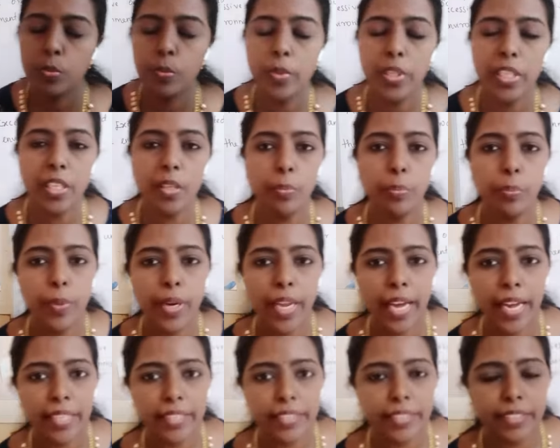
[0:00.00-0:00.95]
be
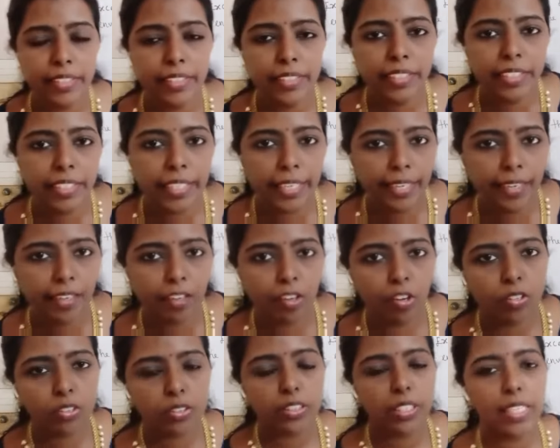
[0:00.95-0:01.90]
planted
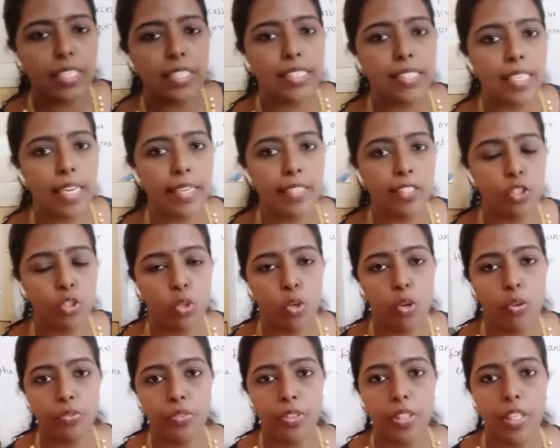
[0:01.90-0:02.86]
along the sides
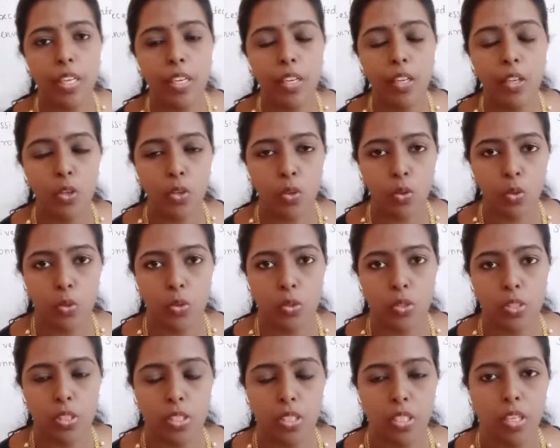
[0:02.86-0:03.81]
of the
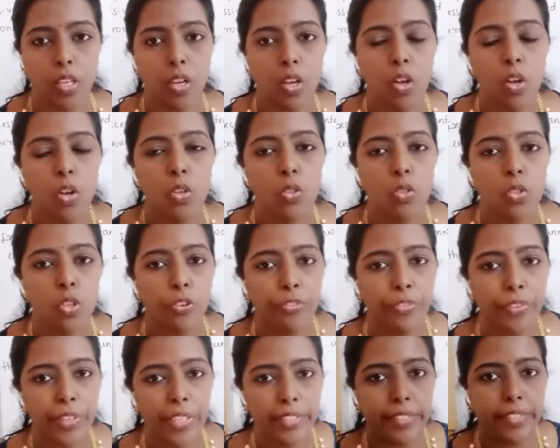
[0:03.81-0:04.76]
roads. So
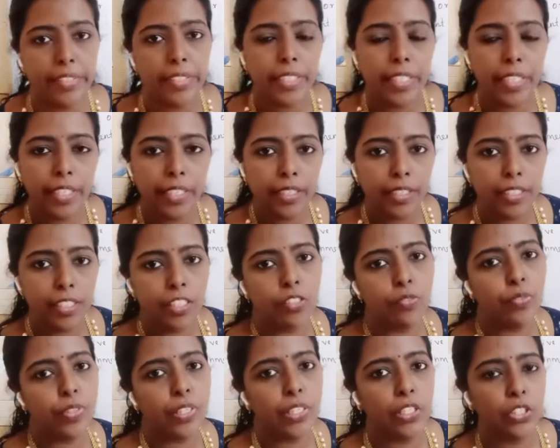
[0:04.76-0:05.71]
friends, in this
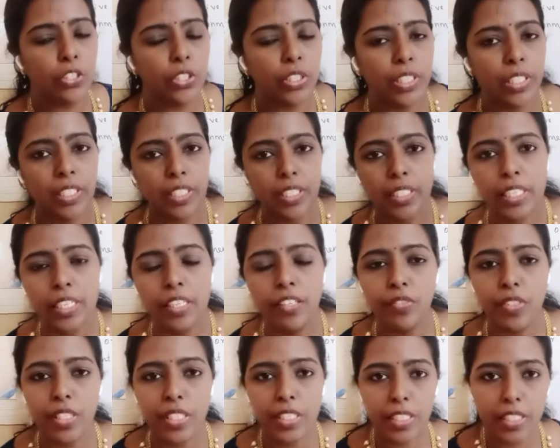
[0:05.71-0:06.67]
video session
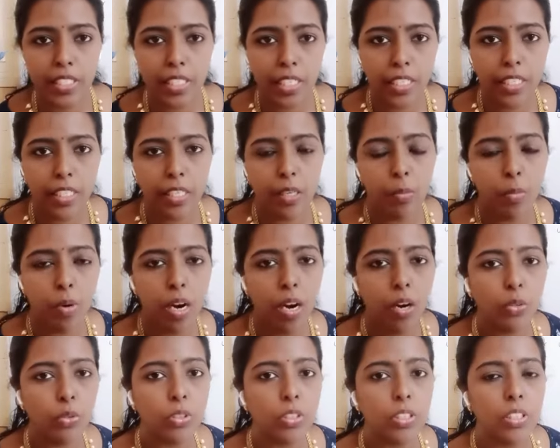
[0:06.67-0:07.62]
we study
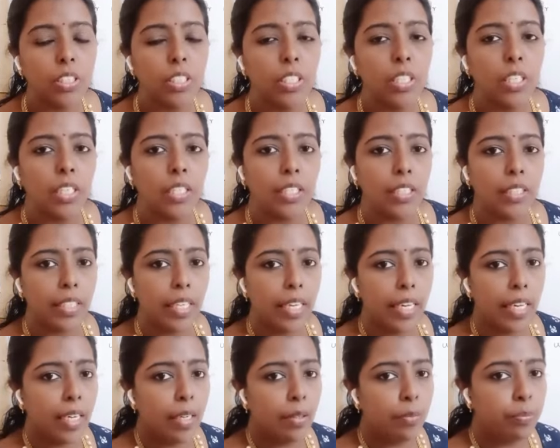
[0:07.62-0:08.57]
about
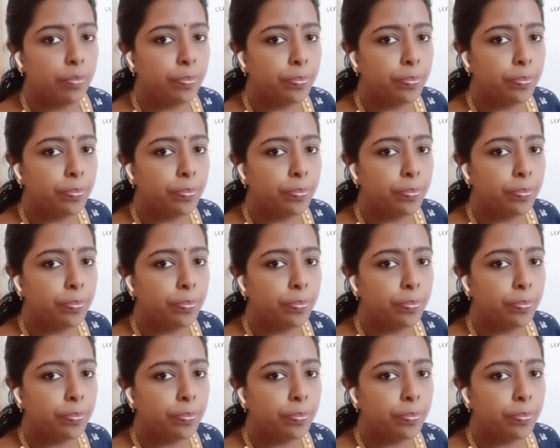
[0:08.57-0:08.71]
the